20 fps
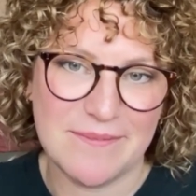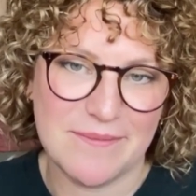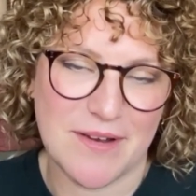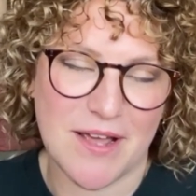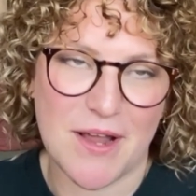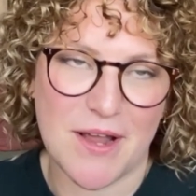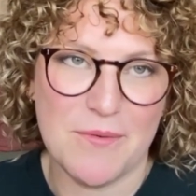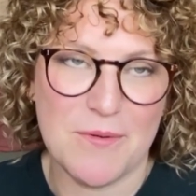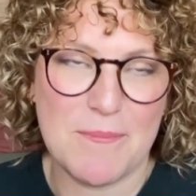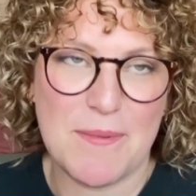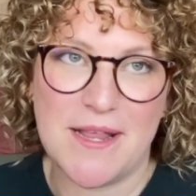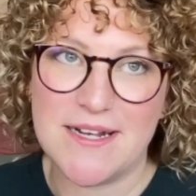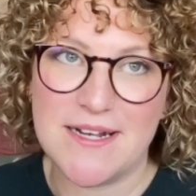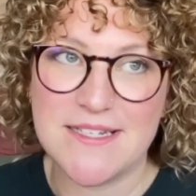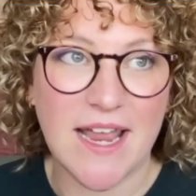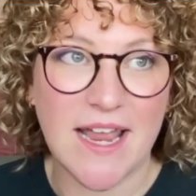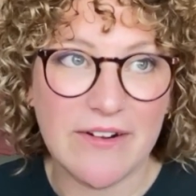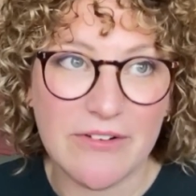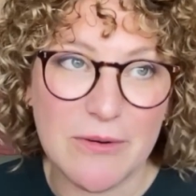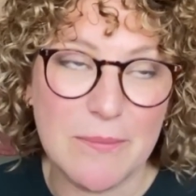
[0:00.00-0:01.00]
I would be a
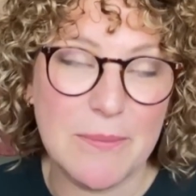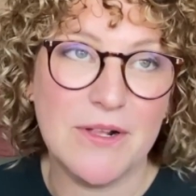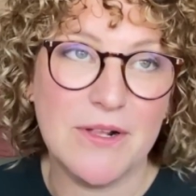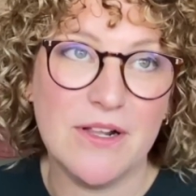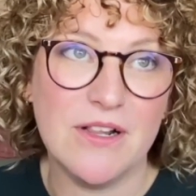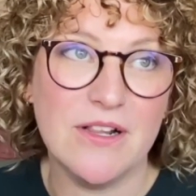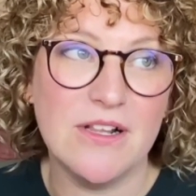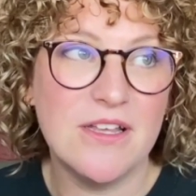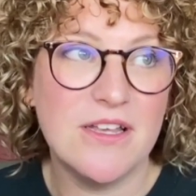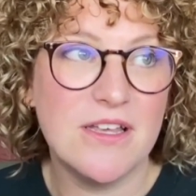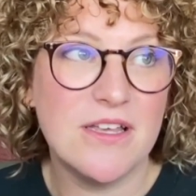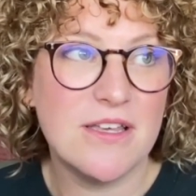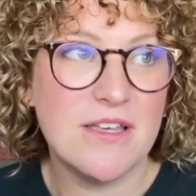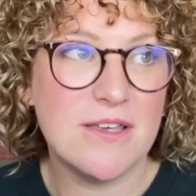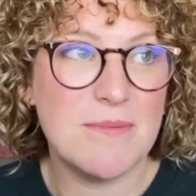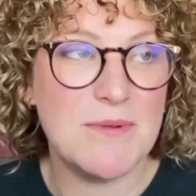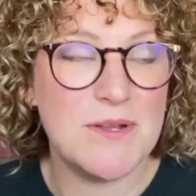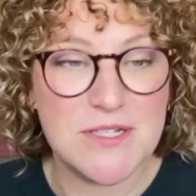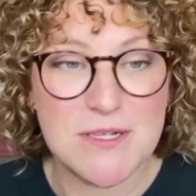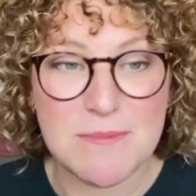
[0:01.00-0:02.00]
terrible
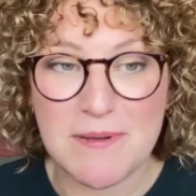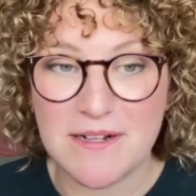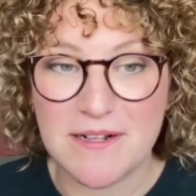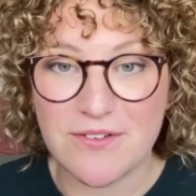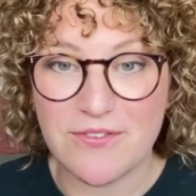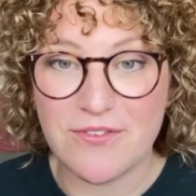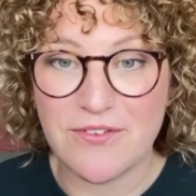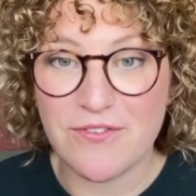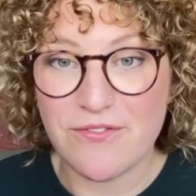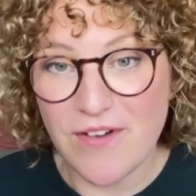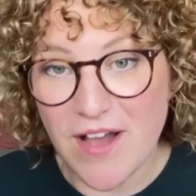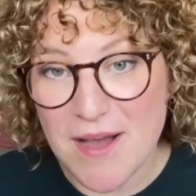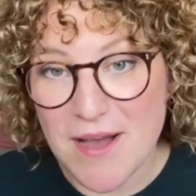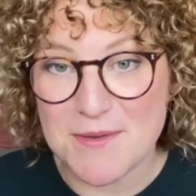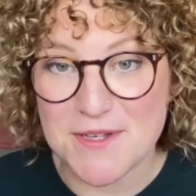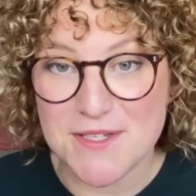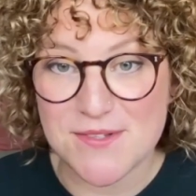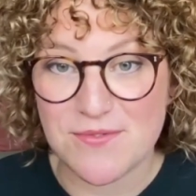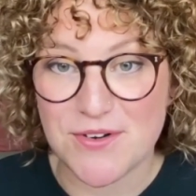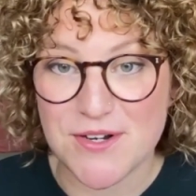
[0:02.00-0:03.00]
community builder for
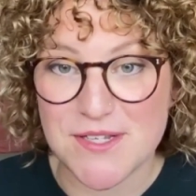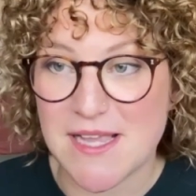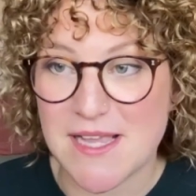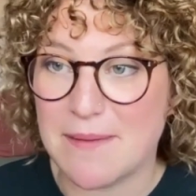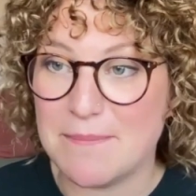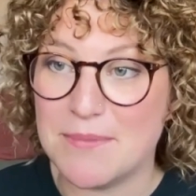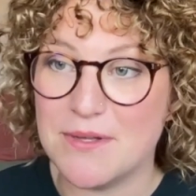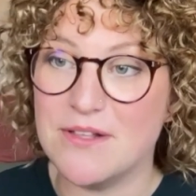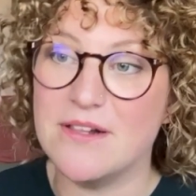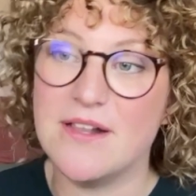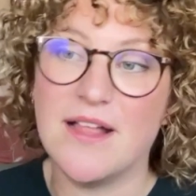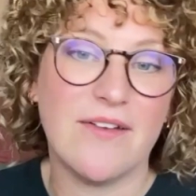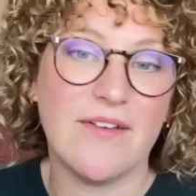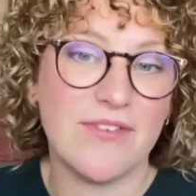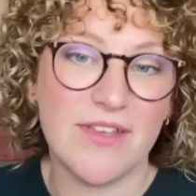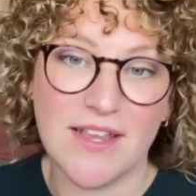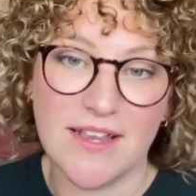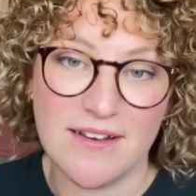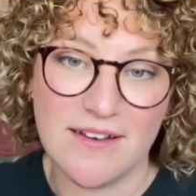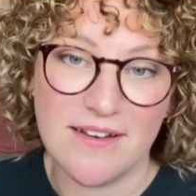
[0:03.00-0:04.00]
farmers, for example,
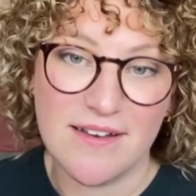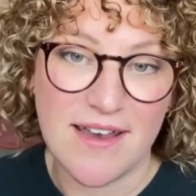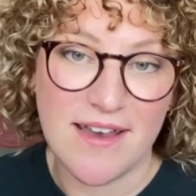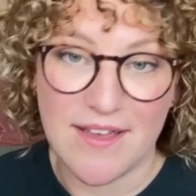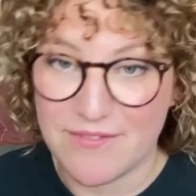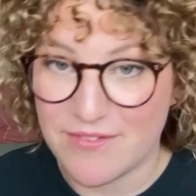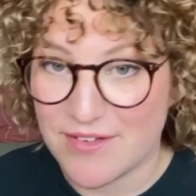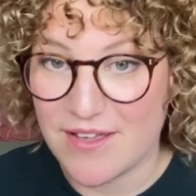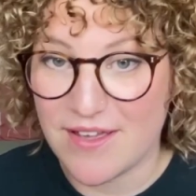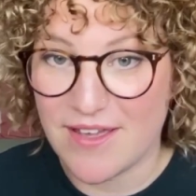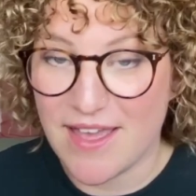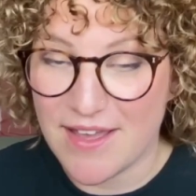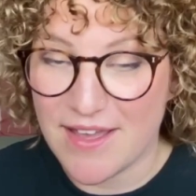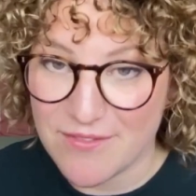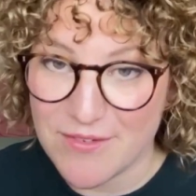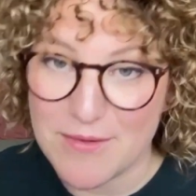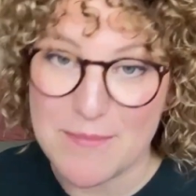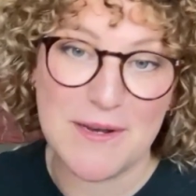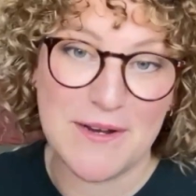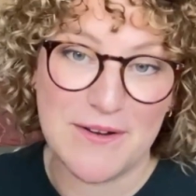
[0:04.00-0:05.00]
having never,
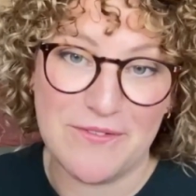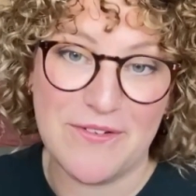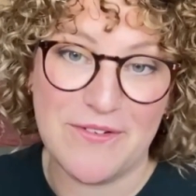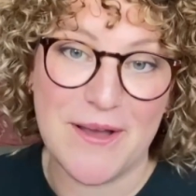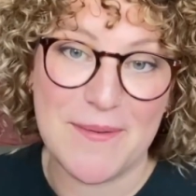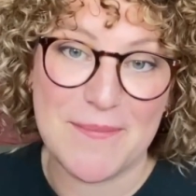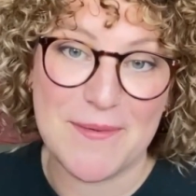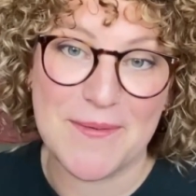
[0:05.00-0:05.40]
ever been a farmer.